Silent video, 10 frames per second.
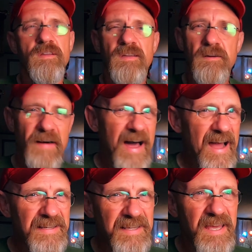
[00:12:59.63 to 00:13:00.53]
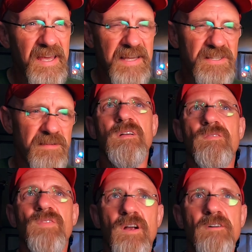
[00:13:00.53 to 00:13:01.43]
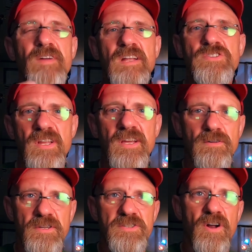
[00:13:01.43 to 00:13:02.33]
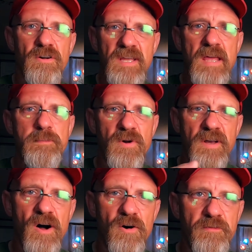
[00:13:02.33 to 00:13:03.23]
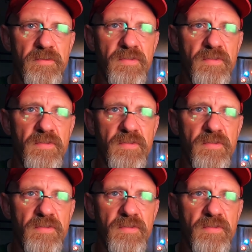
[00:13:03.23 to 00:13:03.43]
If I had to guess, they're eventually going to start tapering off